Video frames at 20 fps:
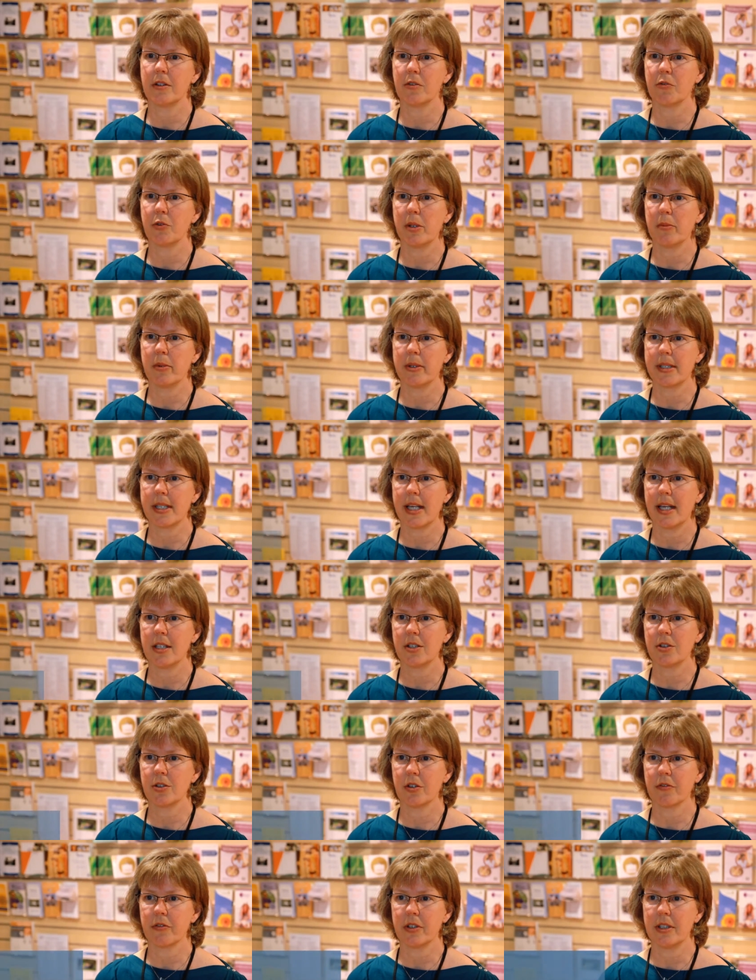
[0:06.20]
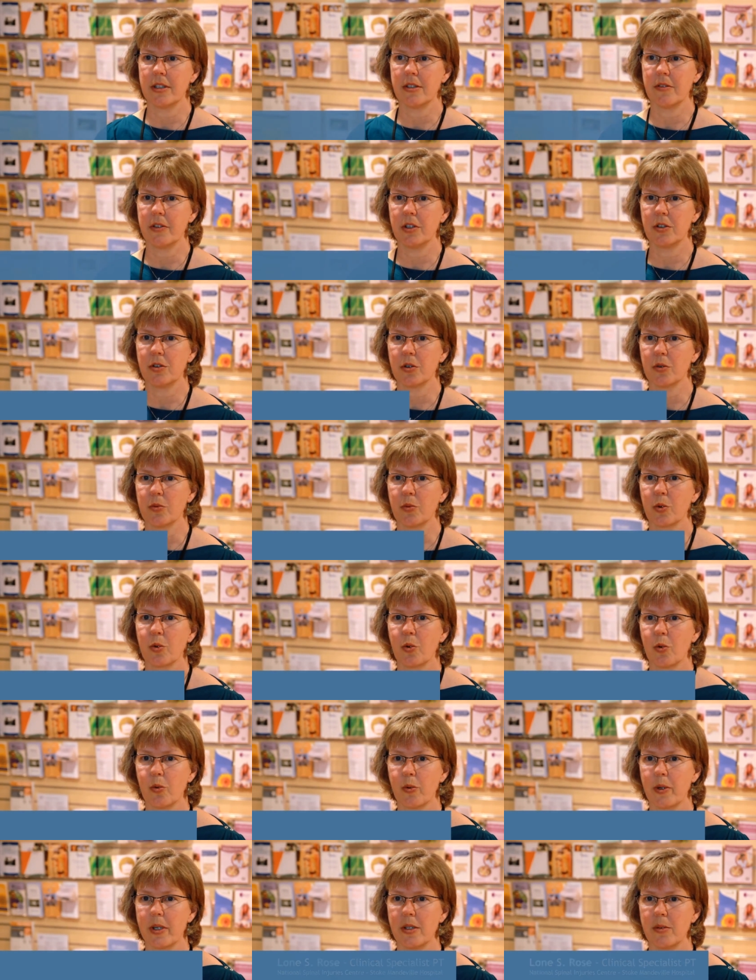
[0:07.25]
the rehabilitation of an individual would
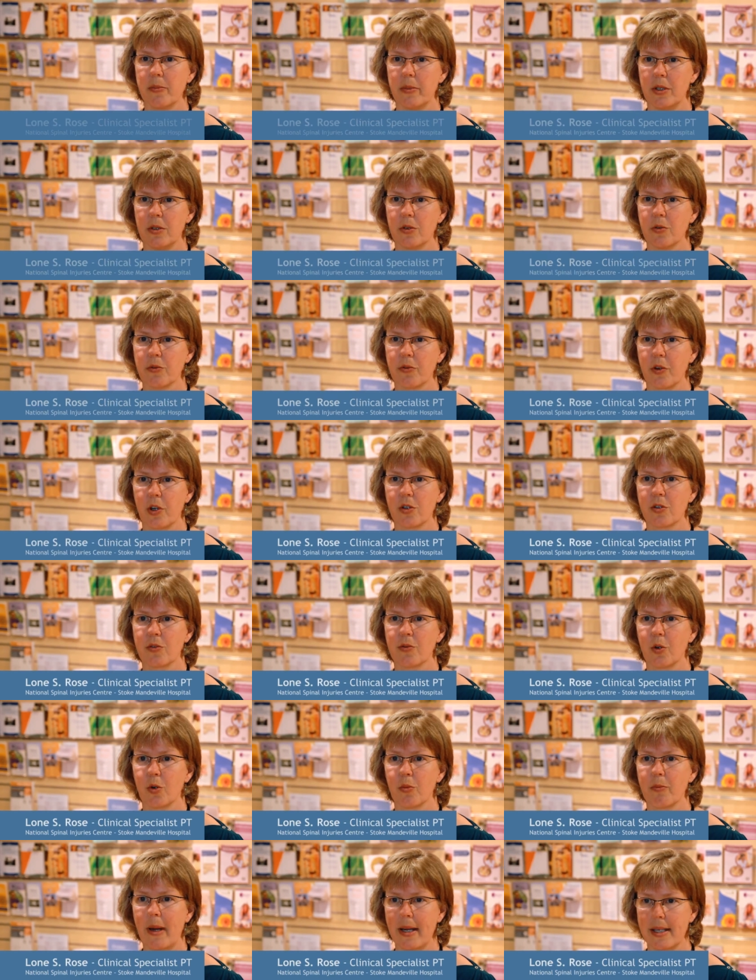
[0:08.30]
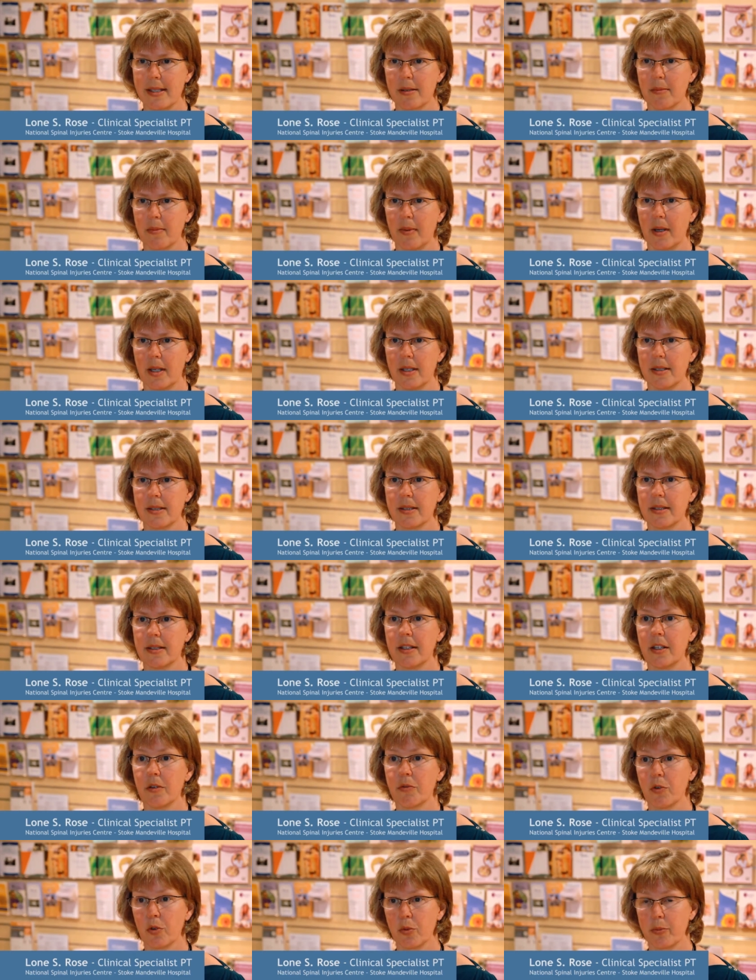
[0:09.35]
always be to first of all maximise
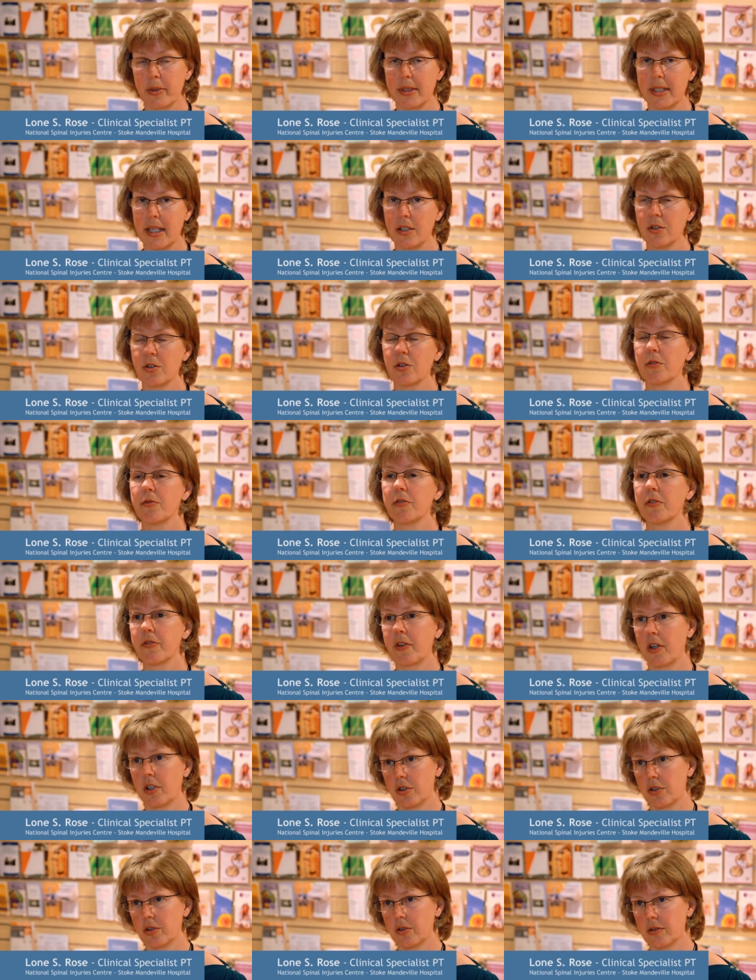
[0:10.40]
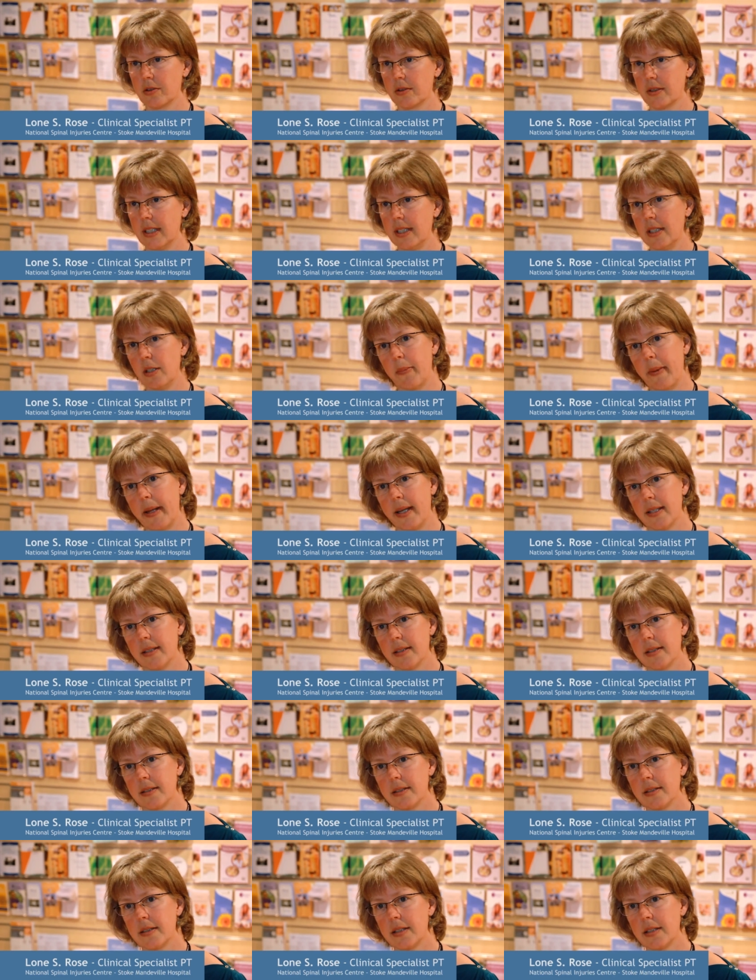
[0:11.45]
their full potential for functional independence.